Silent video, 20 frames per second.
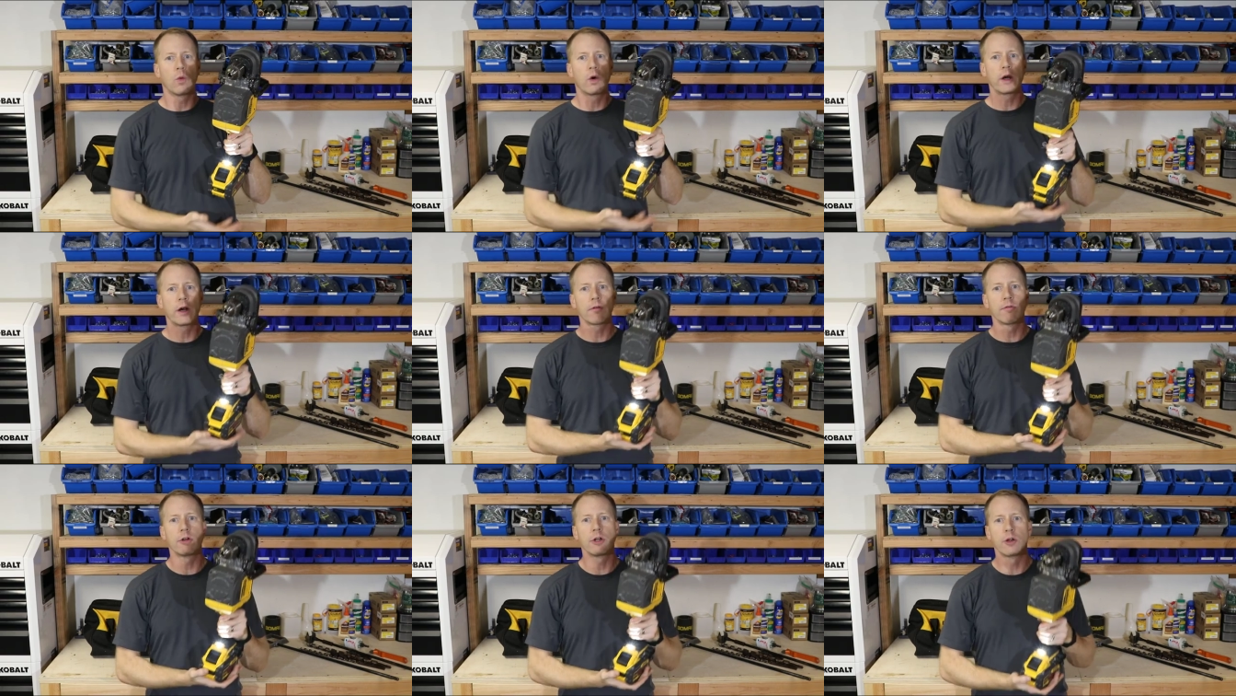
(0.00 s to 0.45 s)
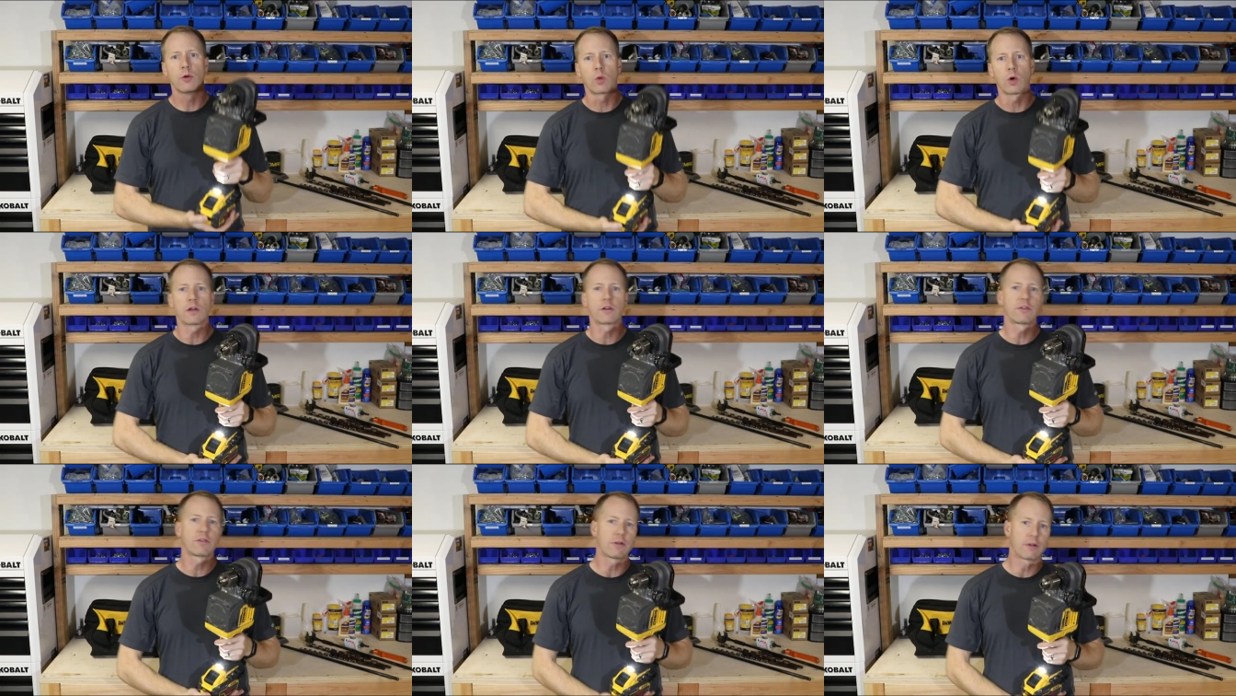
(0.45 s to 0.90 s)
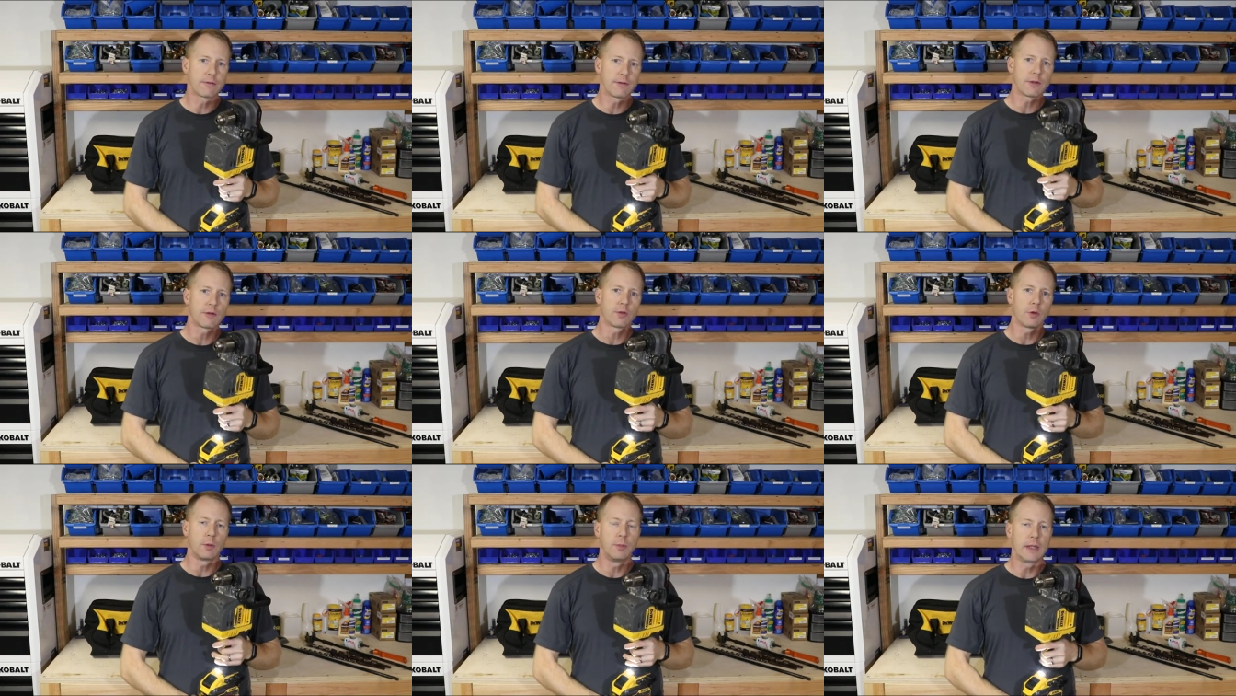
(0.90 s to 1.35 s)
whatever your work
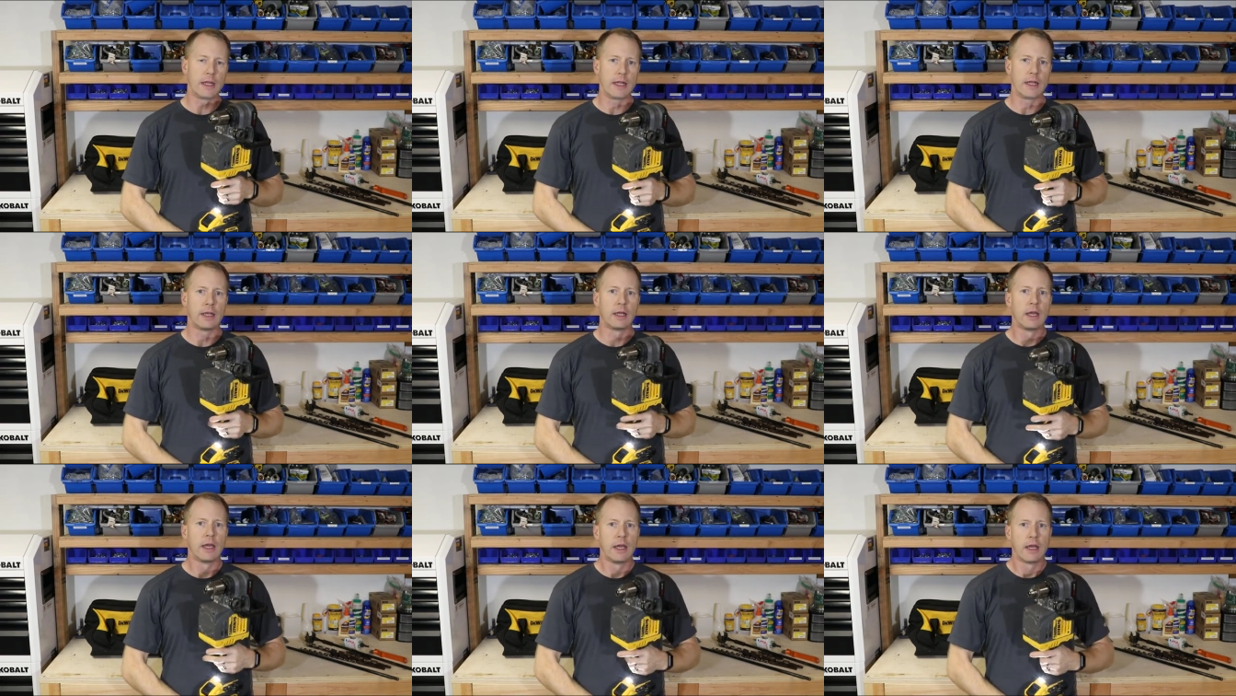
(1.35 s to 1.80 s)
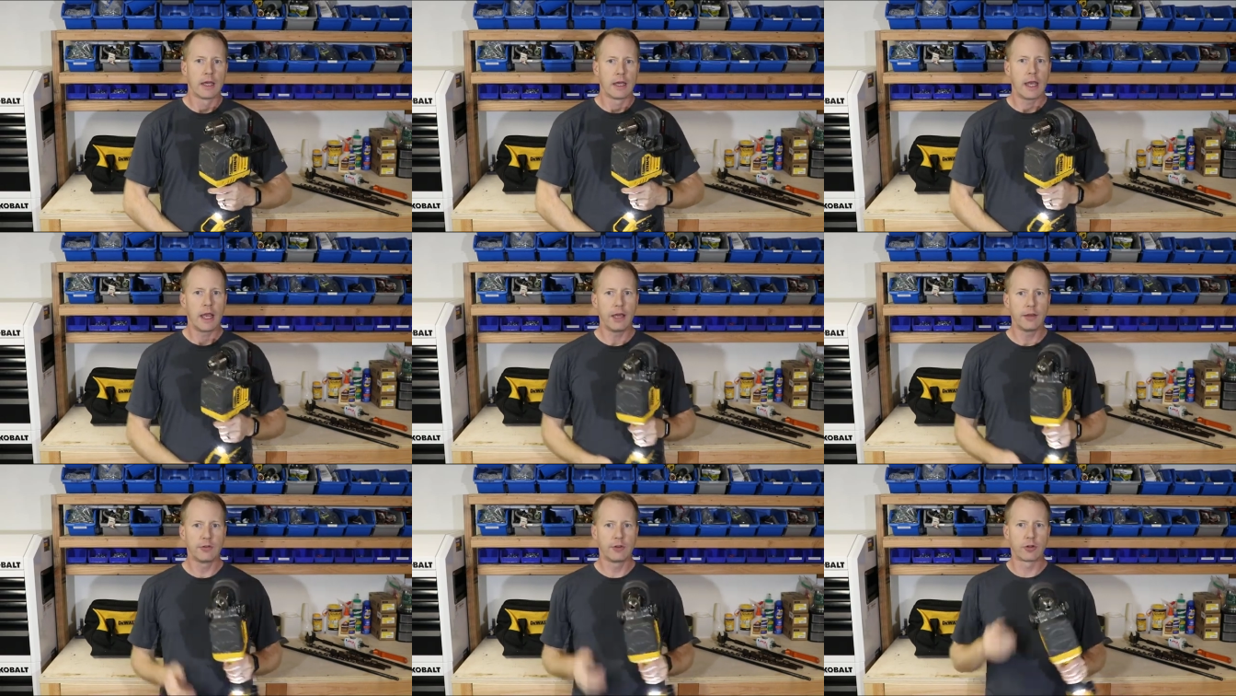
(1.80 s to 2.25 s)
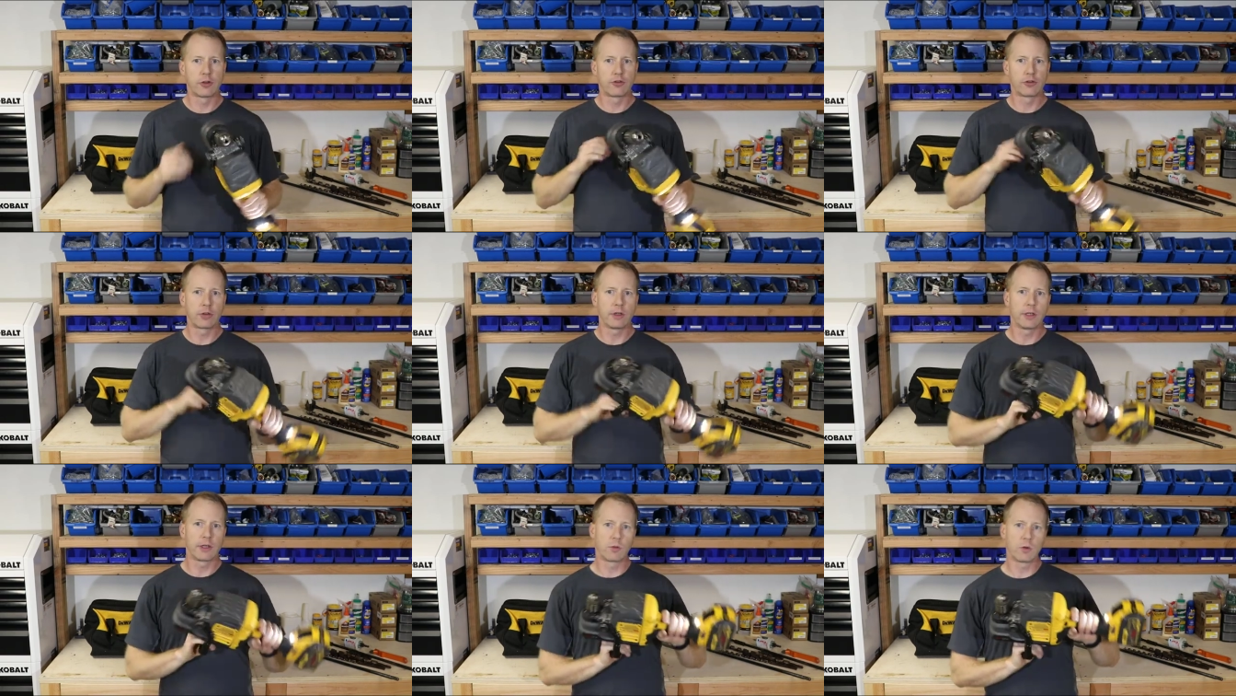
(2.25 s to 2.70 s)
surface would be as you're
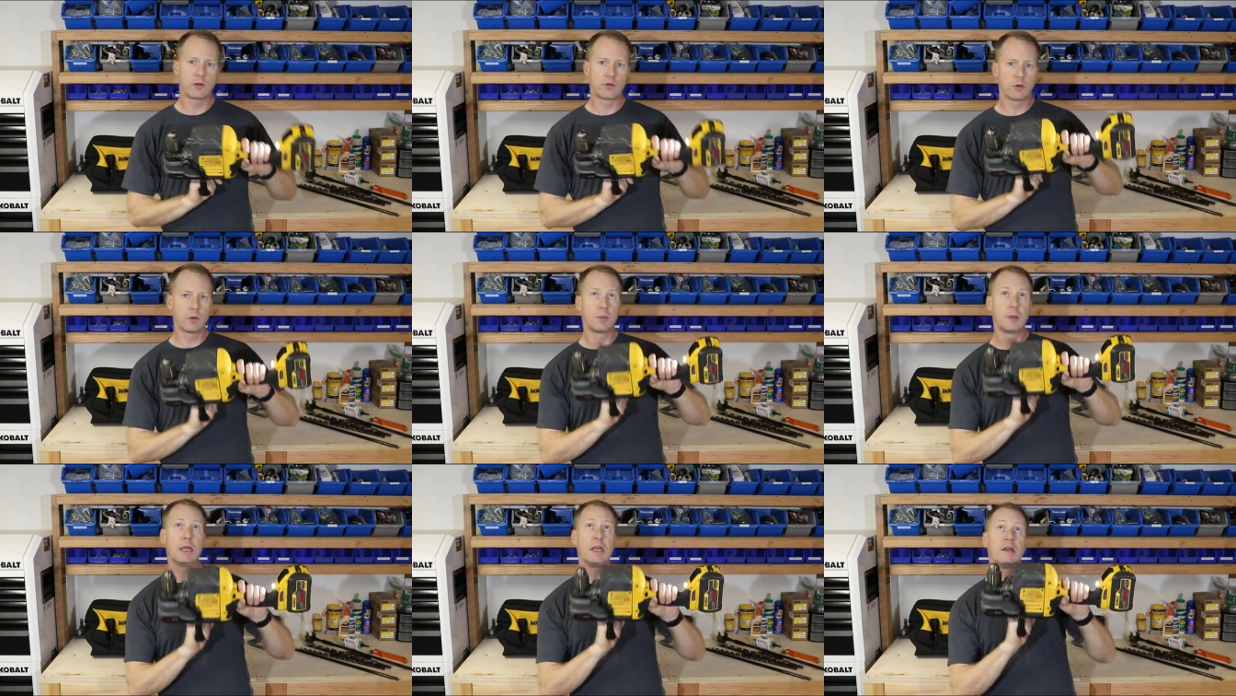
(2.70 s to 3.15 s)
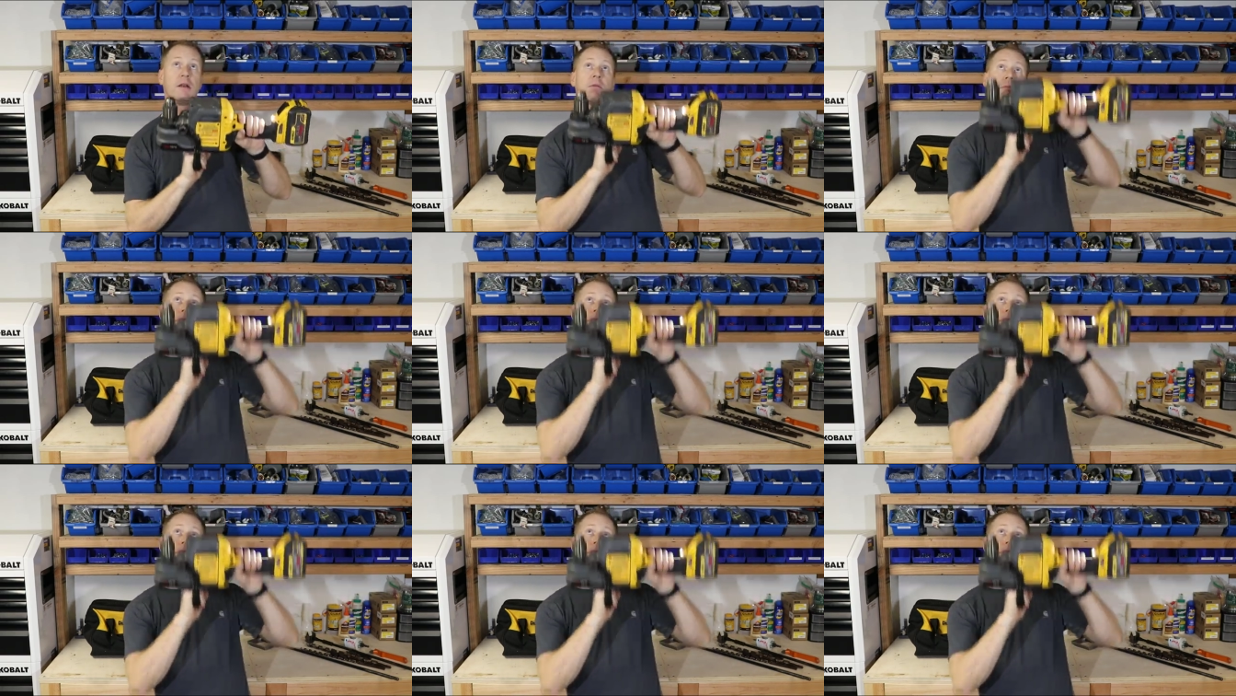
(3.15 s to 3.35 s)
drilling, which would be